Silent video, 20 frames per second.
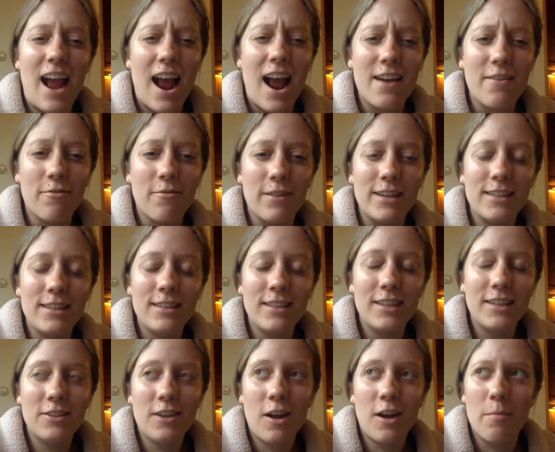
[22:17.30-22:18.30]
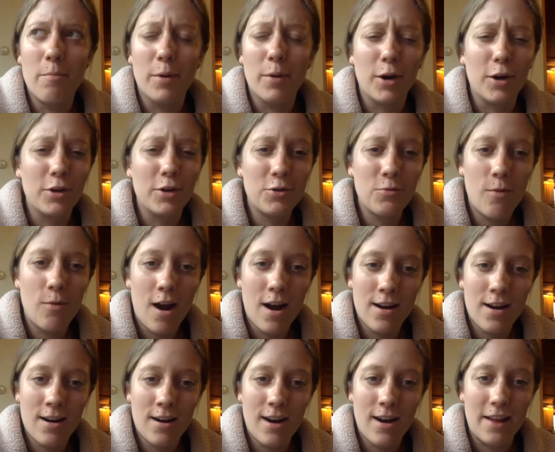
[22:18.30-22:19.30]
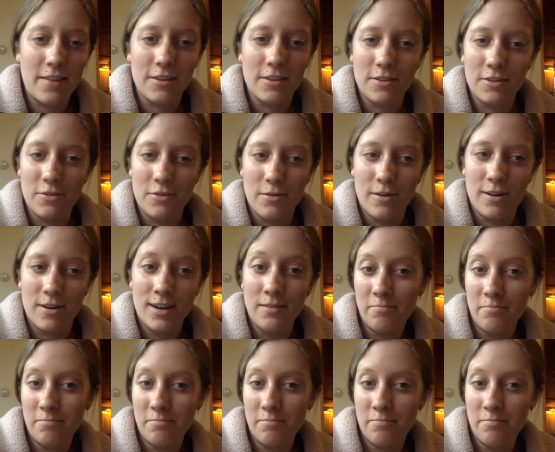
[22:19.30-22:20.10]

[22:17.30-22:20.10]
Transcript: I recently saw birch water at the store.